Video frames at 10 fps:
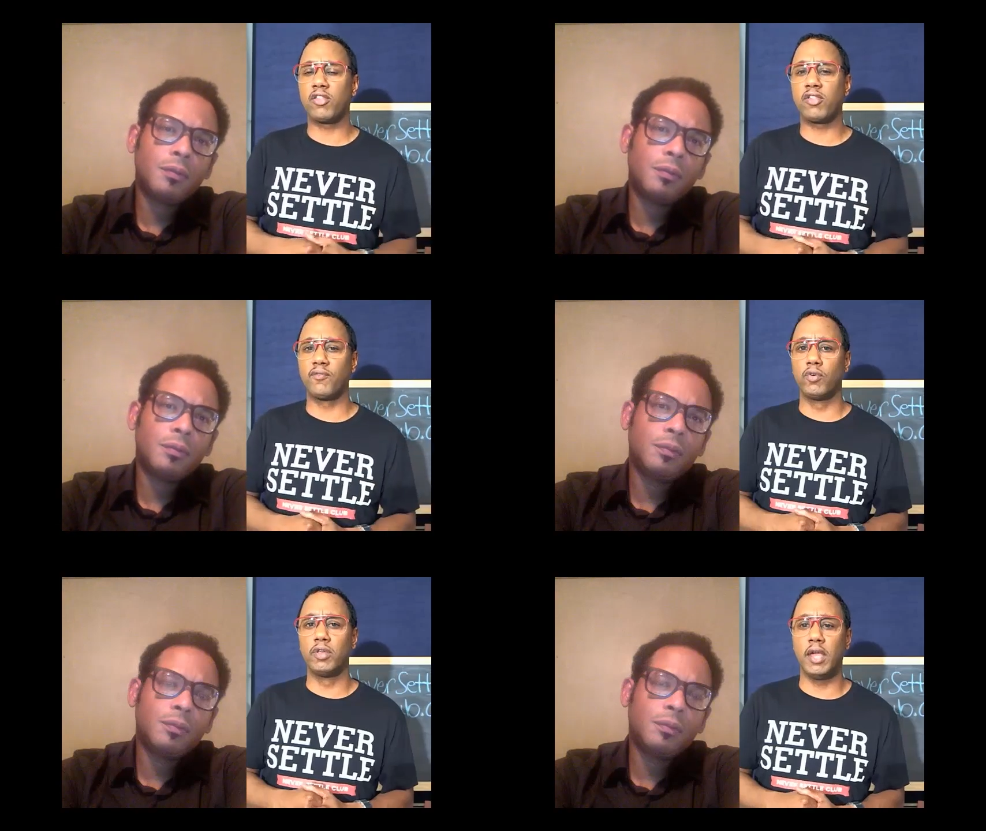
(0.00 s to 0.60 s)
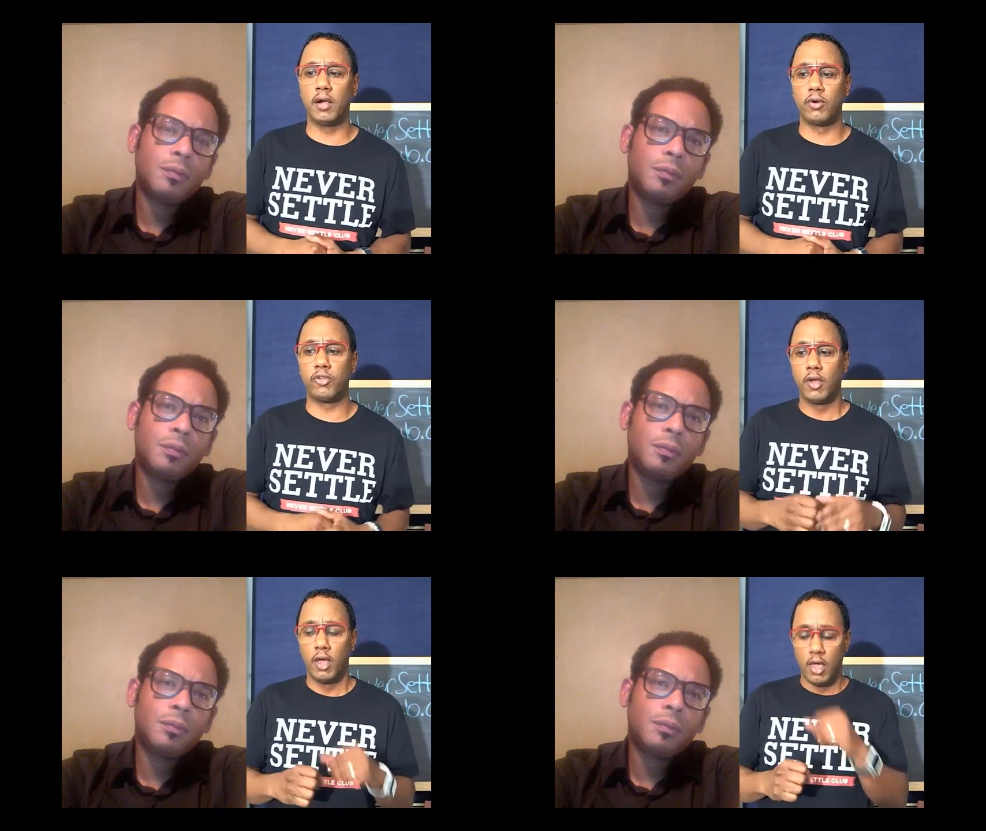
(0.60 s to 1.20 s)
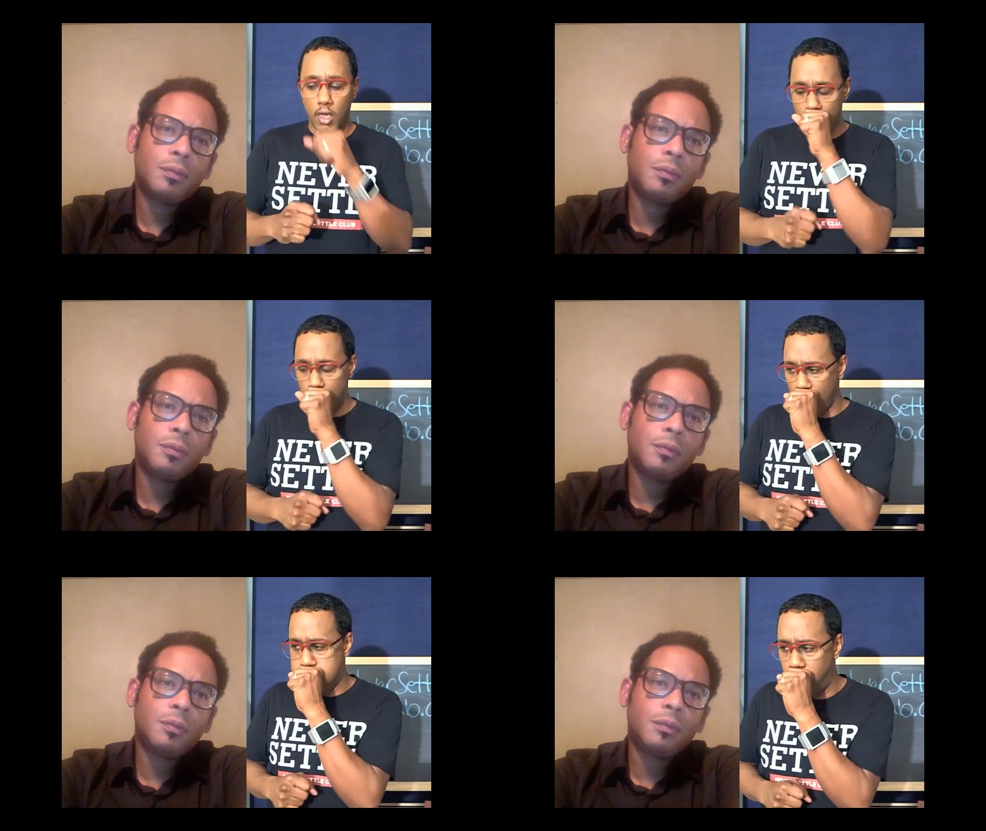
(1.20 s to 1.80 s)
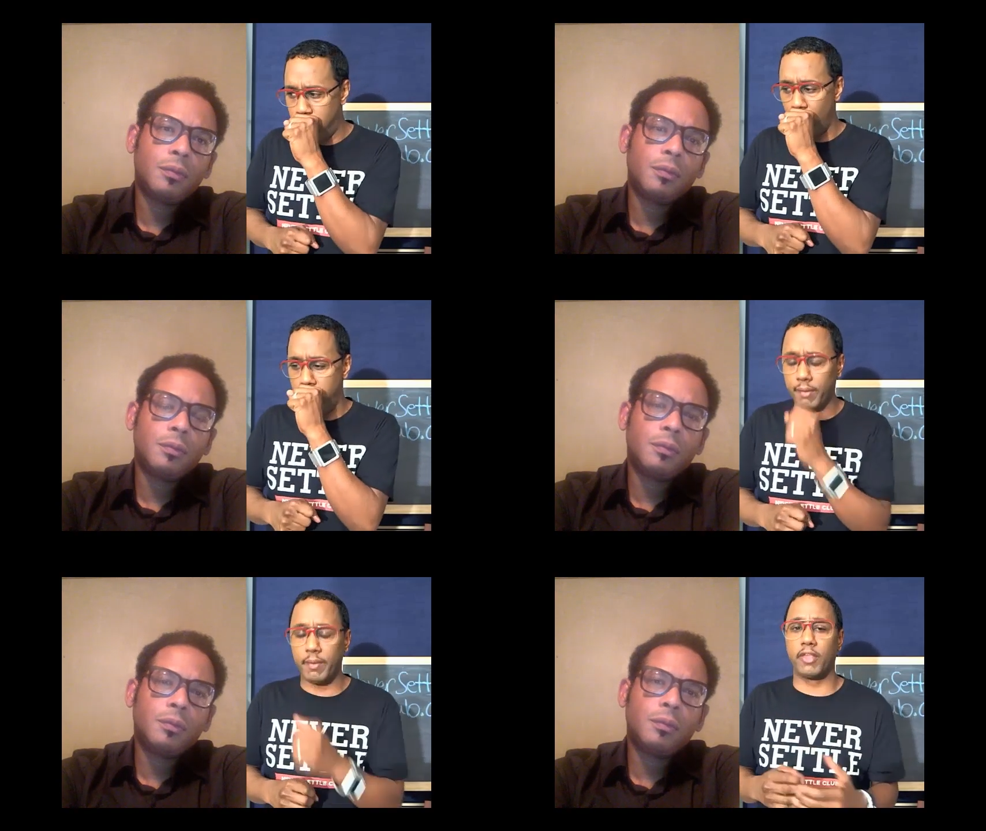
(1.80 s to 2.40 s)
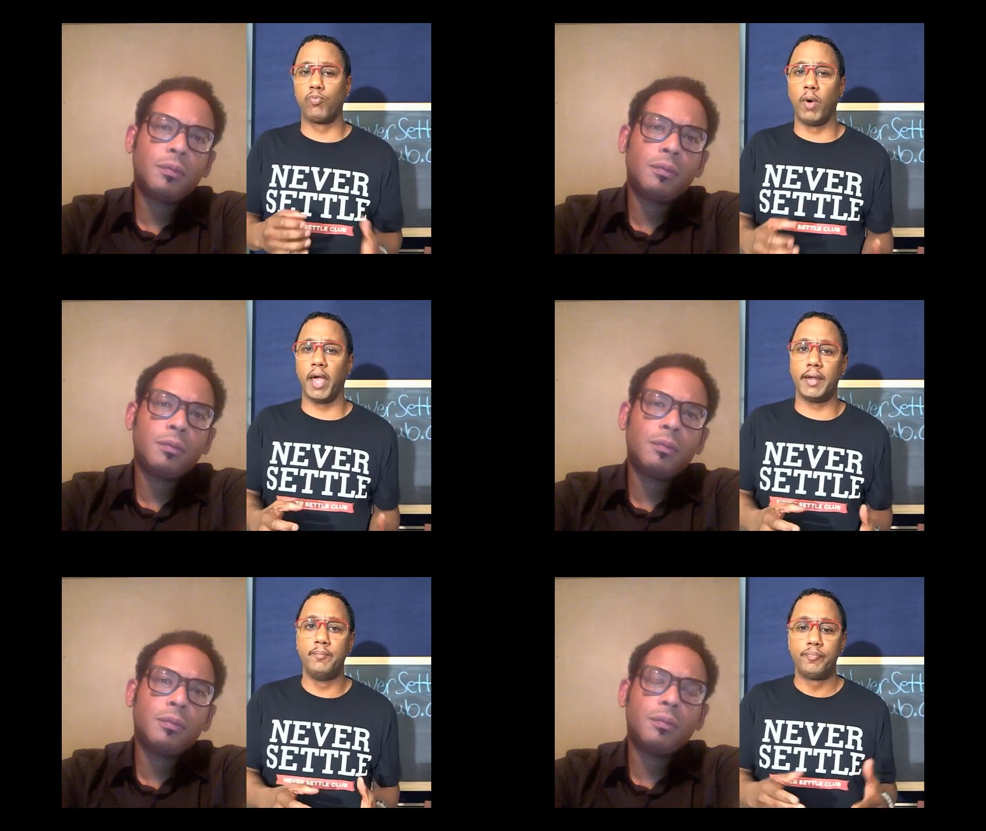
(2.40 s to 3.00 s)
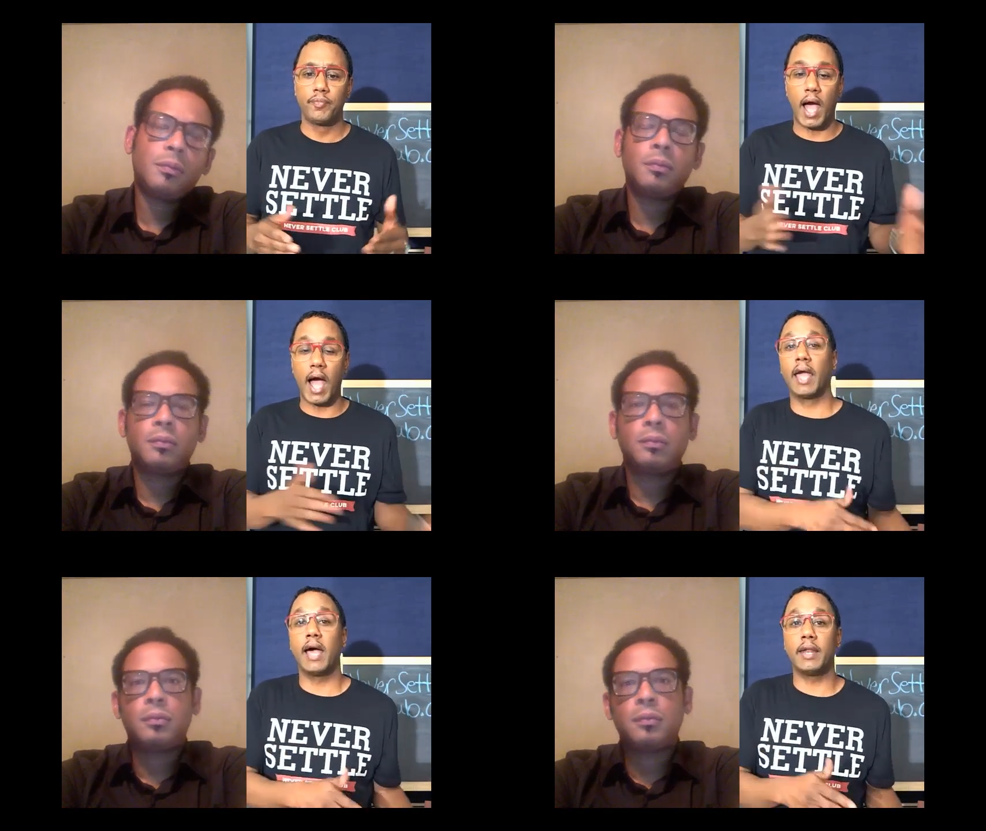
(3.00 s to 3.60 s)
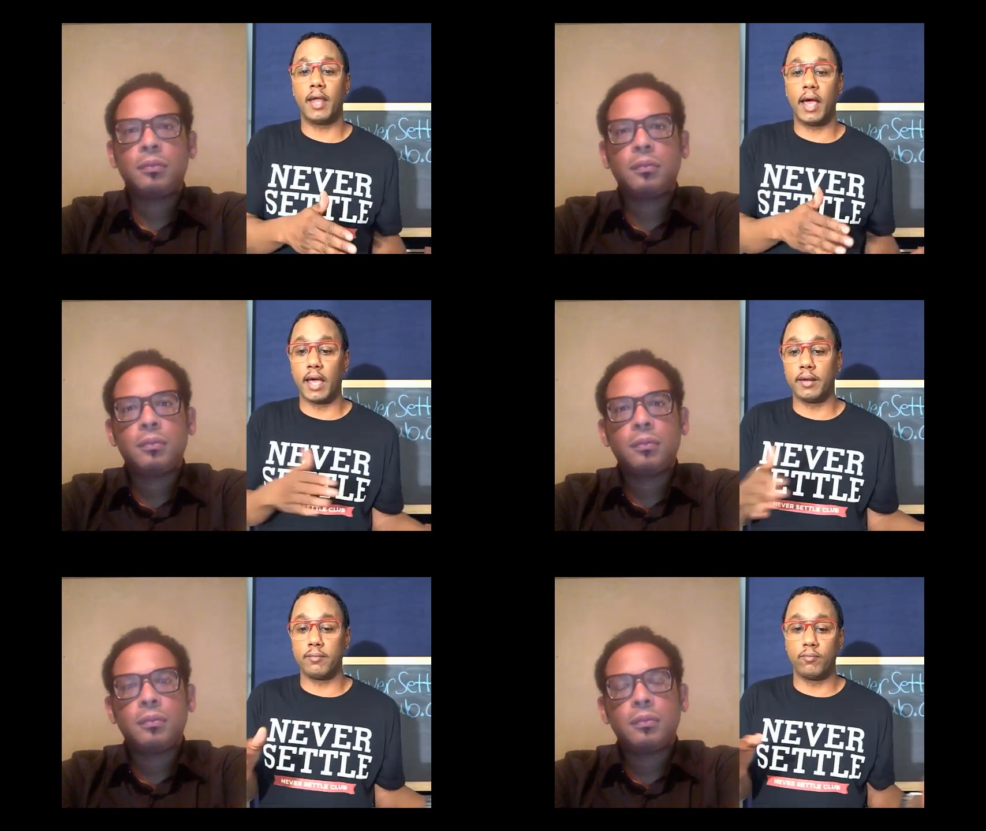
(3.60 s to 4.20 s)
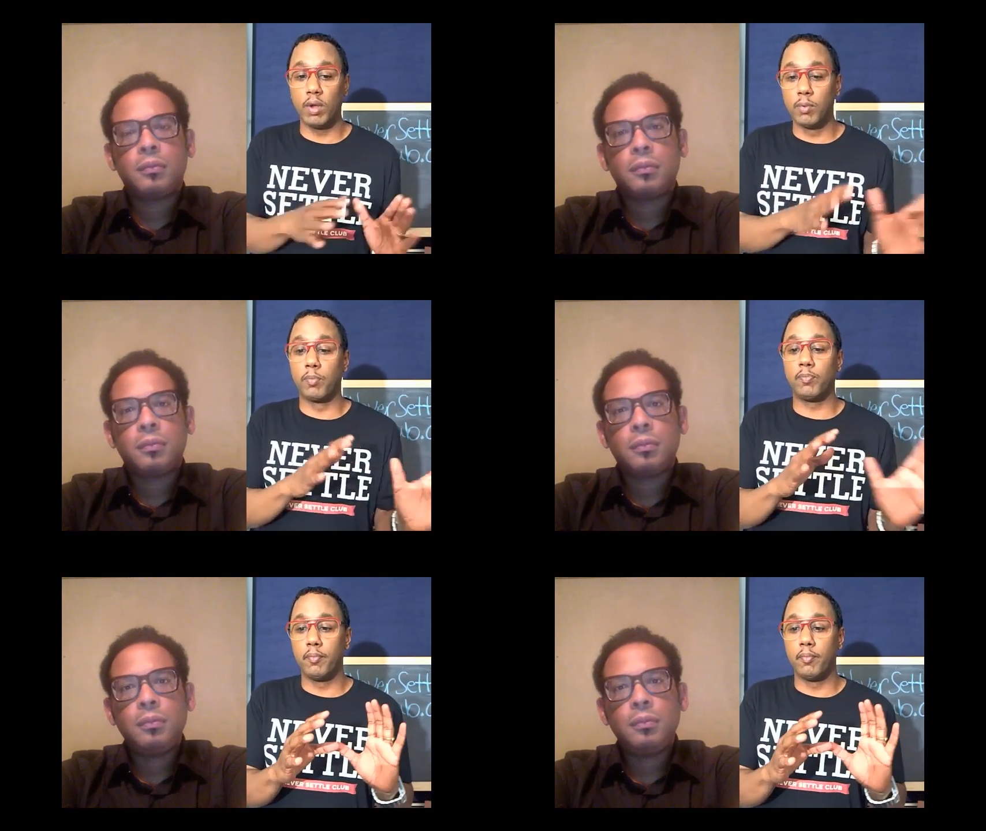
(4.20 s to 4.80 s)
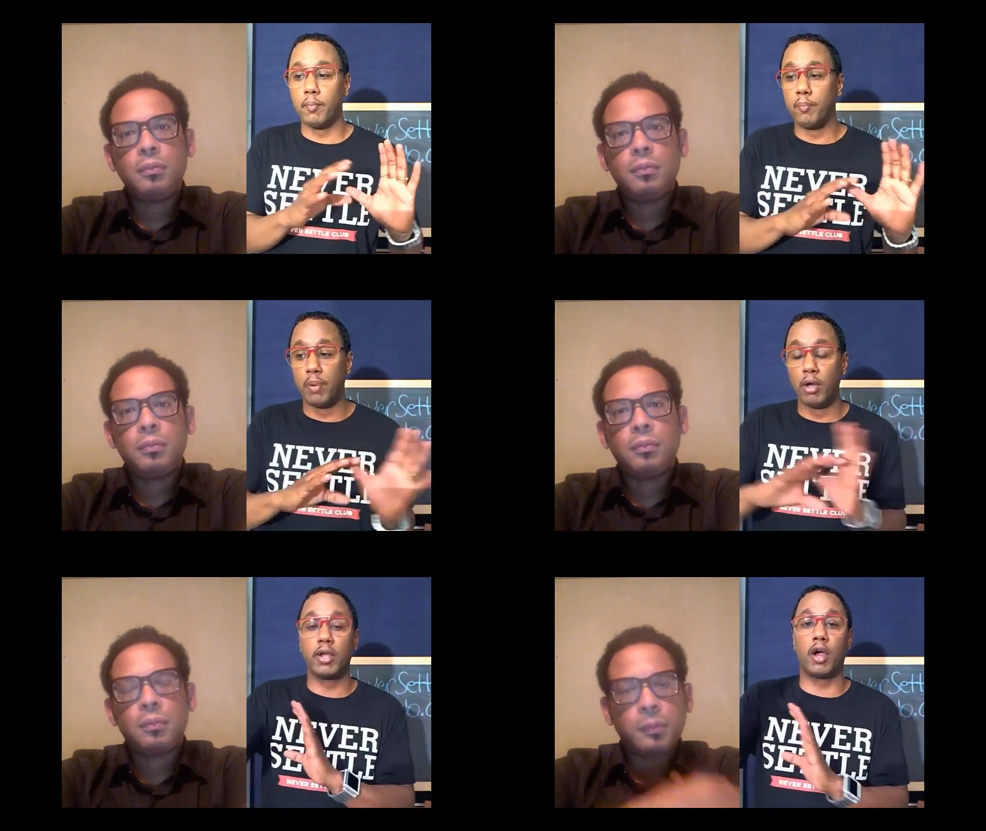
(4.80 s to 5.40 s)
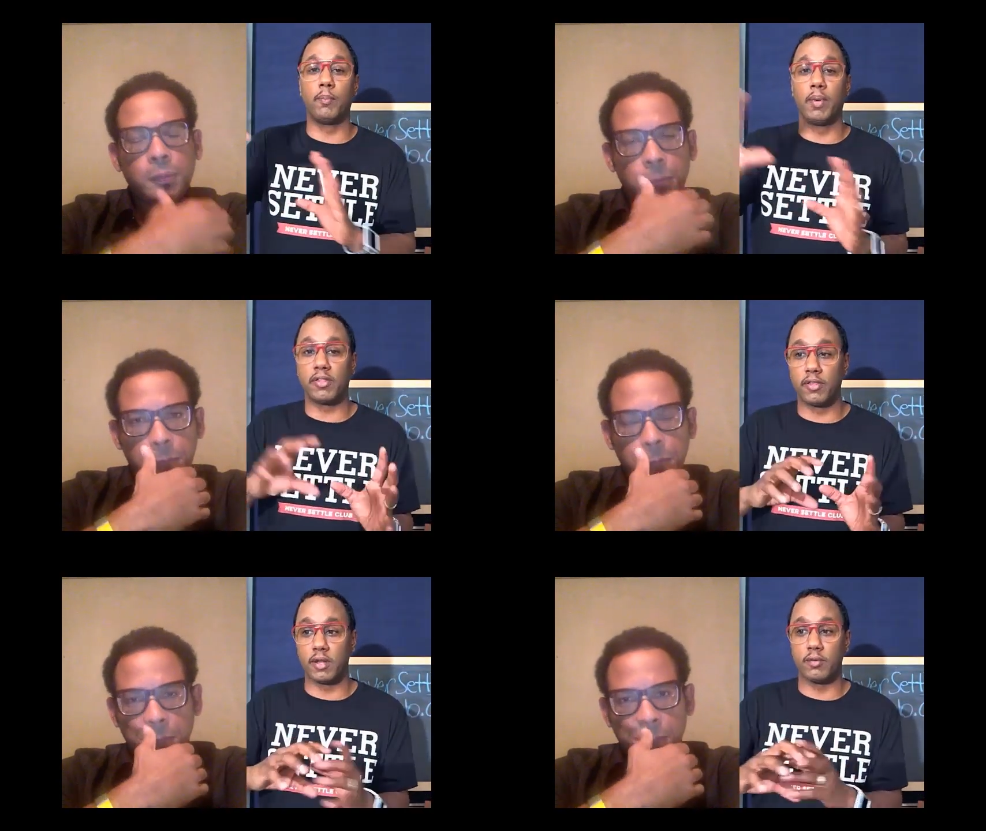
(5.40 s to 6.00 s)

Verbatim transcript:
Speaker 1: in the last several years is when I got, I got, we were building our